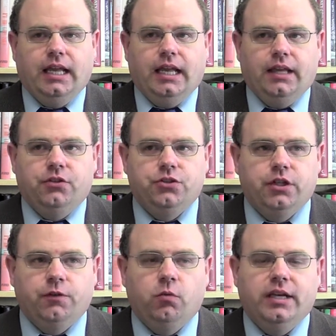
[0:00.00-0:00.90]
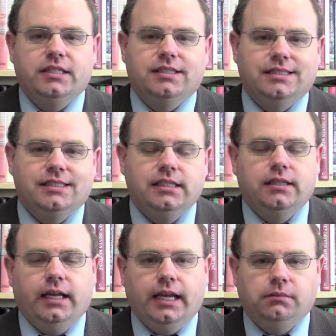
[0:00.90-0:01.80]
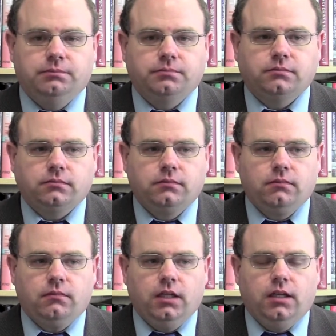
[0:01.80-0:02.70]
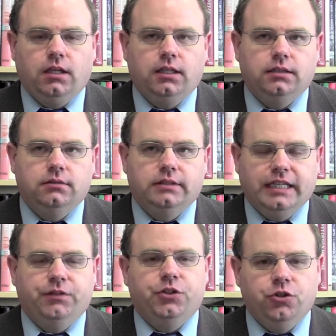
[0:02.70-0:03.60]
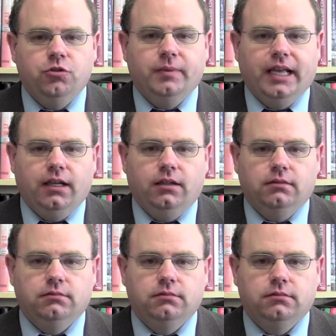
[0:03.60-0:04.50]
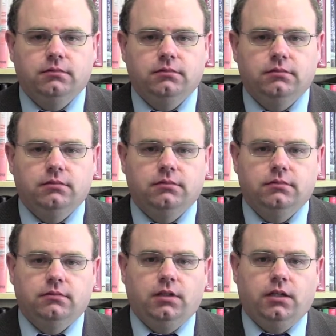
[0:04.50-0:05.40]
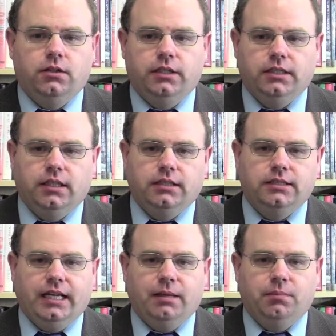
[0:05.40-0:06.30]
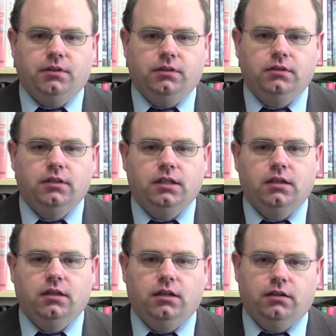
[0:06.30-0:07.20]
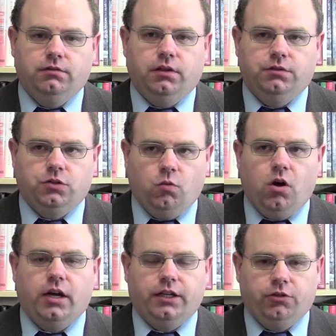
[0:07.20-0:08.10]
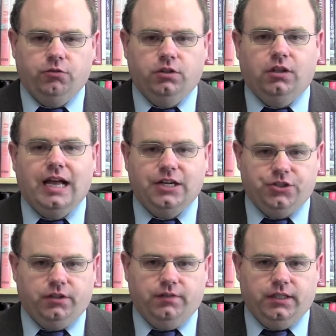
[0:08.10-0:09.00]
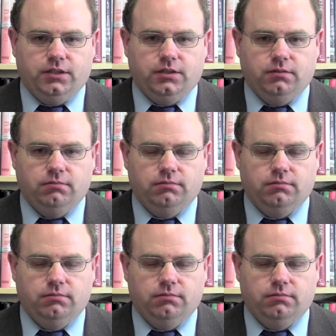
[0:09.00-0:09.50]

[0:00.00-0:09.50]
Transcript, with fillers: And there's different ways to see that. David Hume had a, a good example of, of just walking through the logic of this.